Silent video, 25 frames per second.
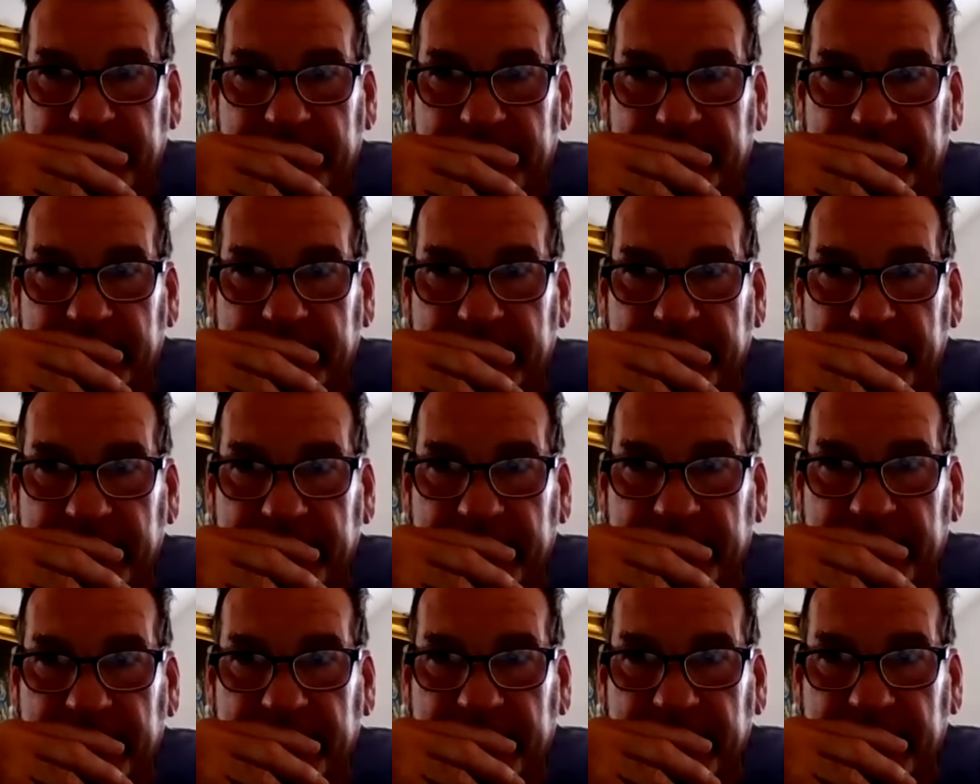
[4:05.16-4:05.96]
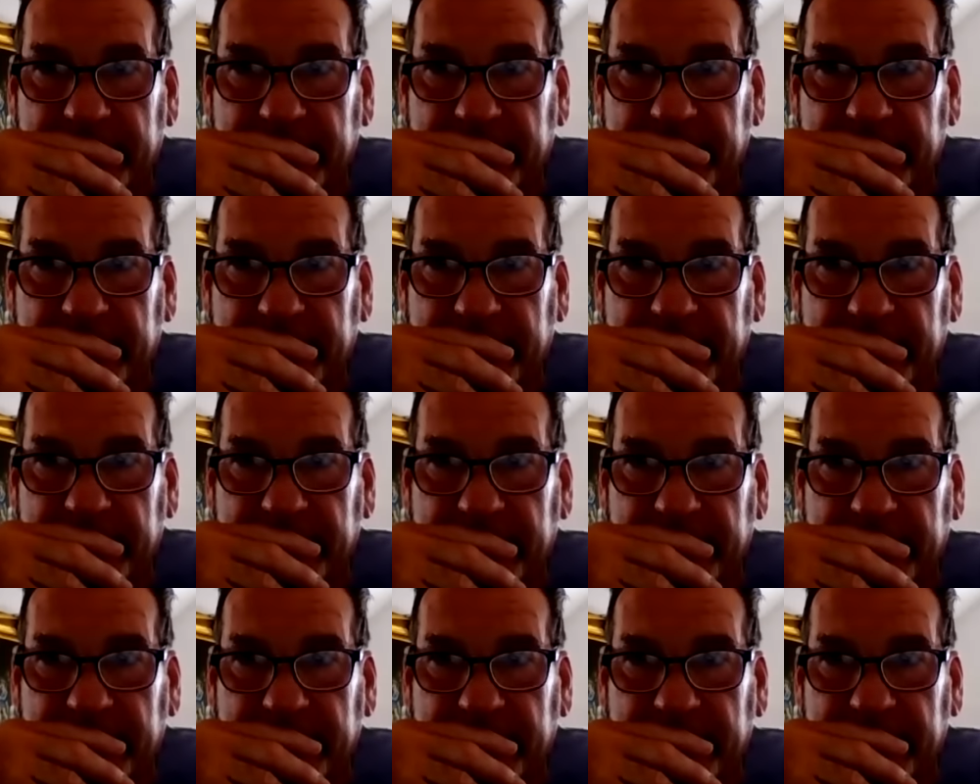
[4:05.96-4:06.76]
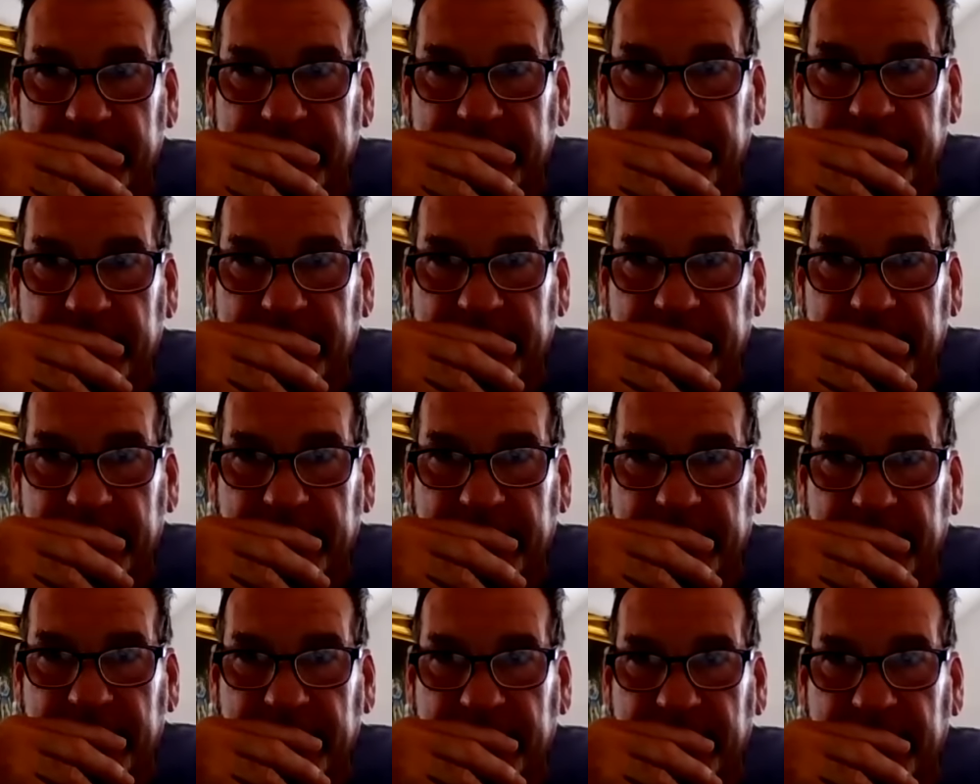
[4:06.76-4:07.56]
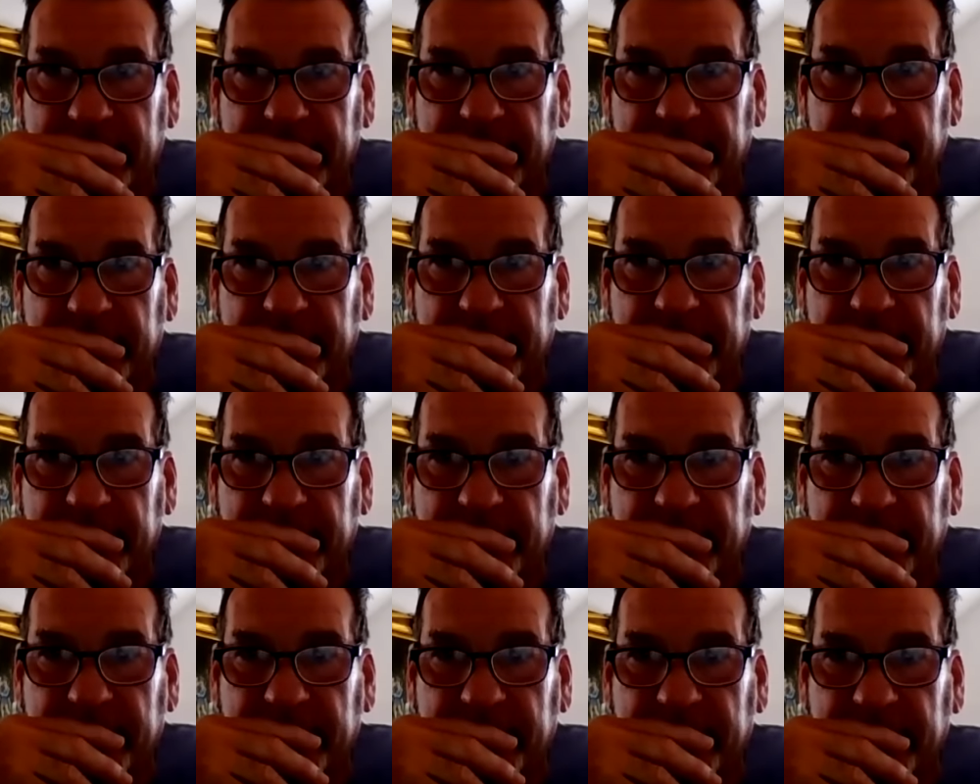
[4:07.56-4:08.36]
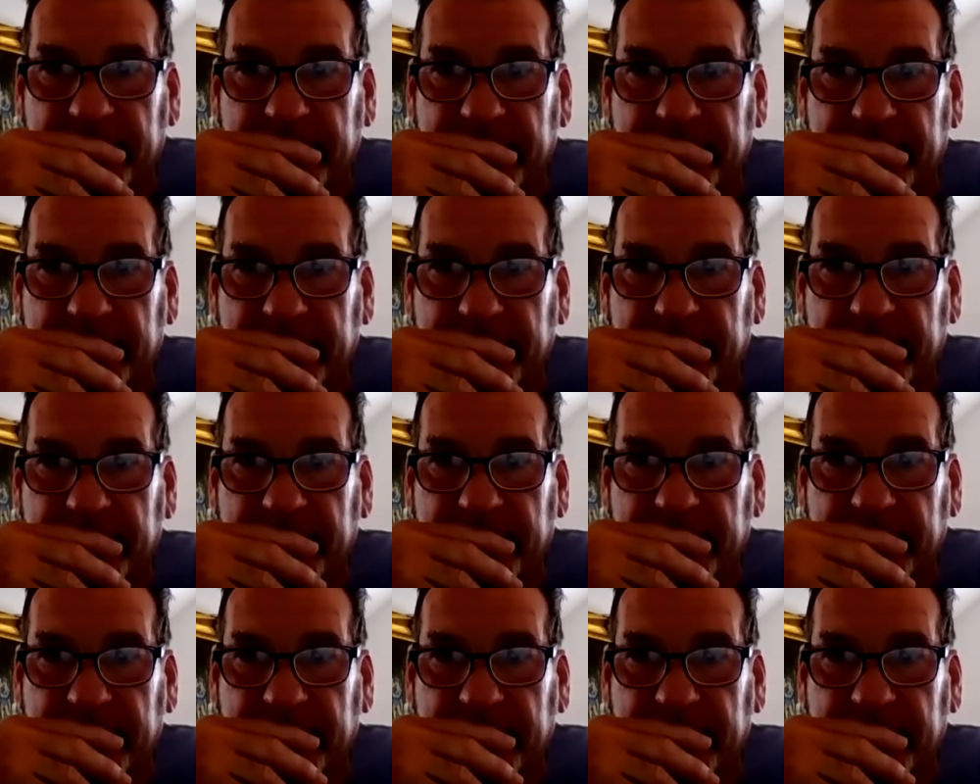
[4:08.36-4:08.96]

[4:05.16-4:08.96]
No words are spoken by the person on screen.